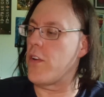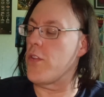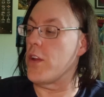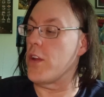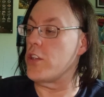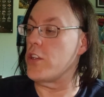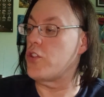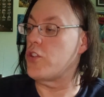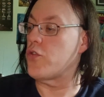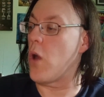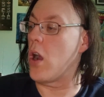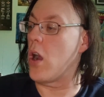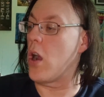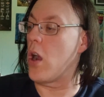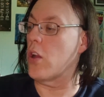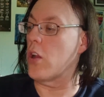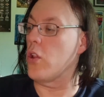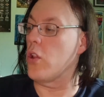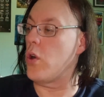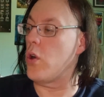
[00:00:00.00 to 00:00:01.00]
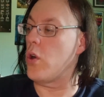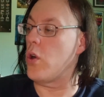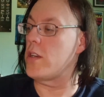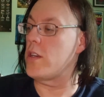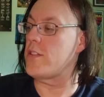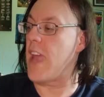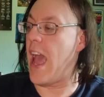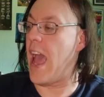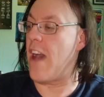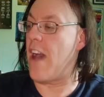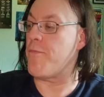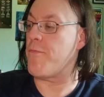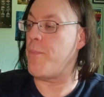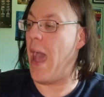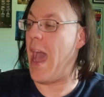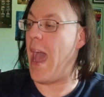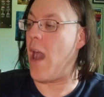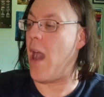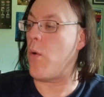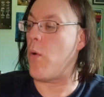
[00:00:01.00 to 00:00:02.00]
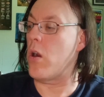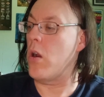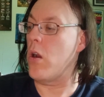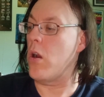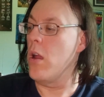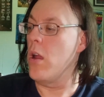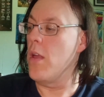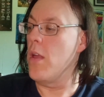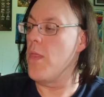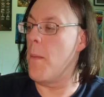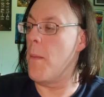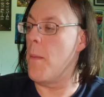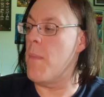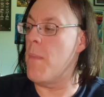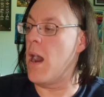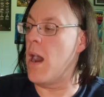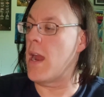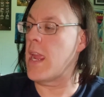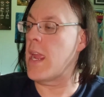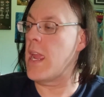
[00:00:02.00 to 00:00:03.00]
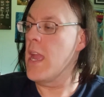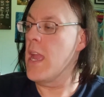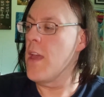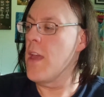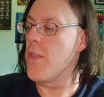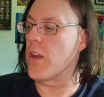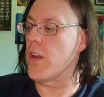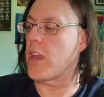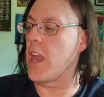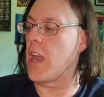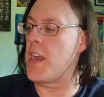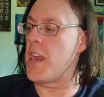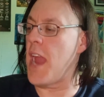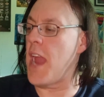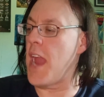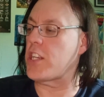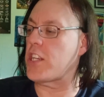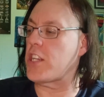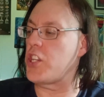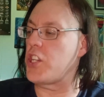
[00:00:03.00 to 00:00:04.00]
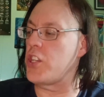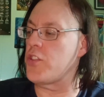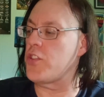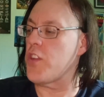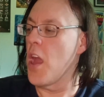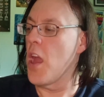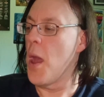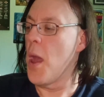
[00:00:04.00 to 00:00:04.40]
The drug lords have power, the money, the connections,